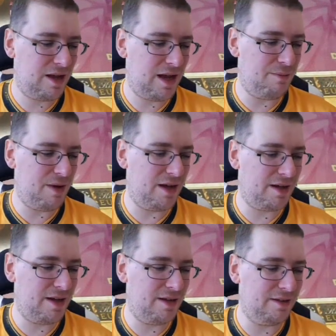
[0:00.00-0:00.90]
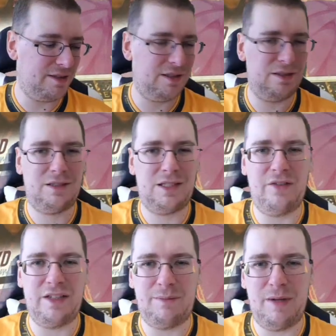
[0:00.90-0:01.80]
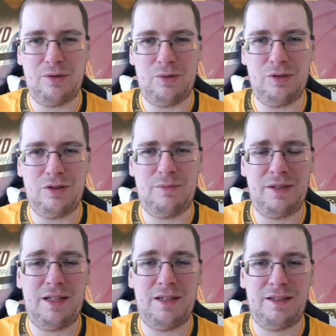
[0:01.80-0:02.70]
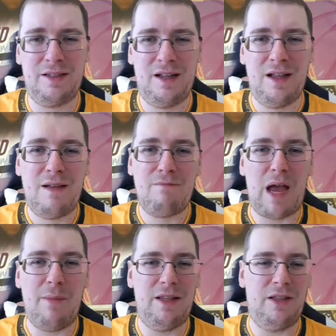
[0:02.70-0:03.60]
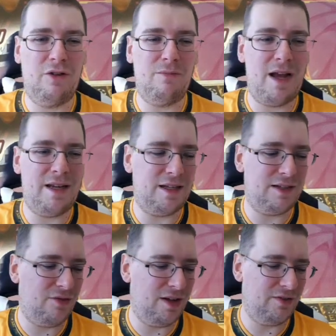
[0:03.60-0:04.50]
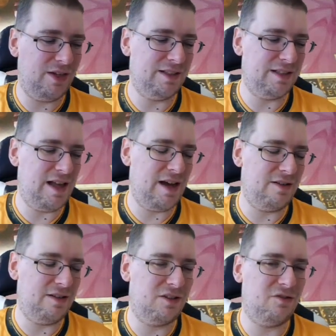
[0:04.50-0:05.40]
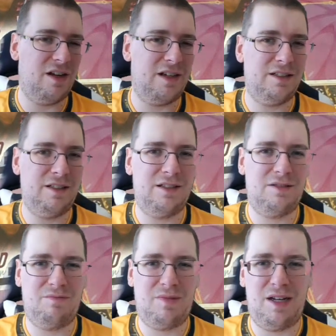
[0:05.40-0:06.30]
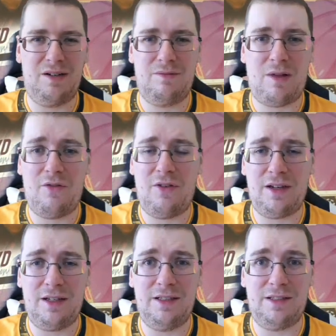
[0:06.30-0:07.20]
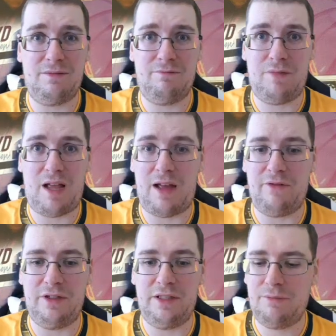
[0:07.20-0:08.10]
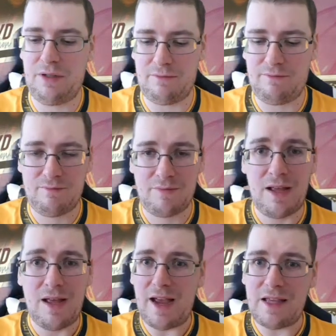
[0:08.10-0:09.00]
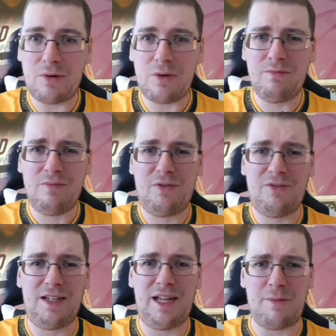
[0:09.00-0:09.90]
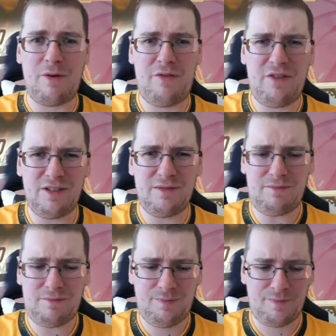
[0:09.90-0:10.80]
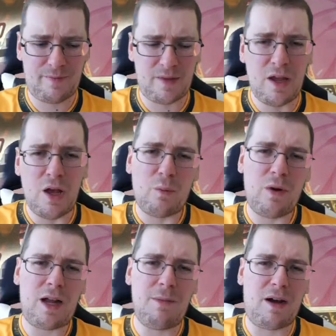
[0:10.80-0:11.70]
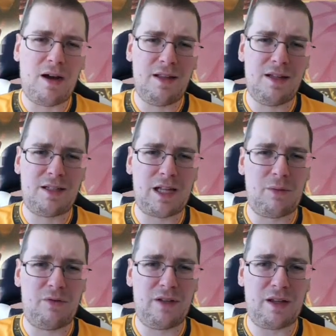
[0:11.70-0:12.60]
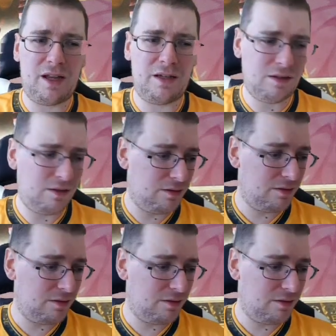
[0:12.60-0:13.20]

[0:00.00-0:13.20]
a pack has something special or not. But yeah, maybe the remaining things out of this range, you know, are fairly just average. But either or, fairly happy with it. Will I buy this type of thing again?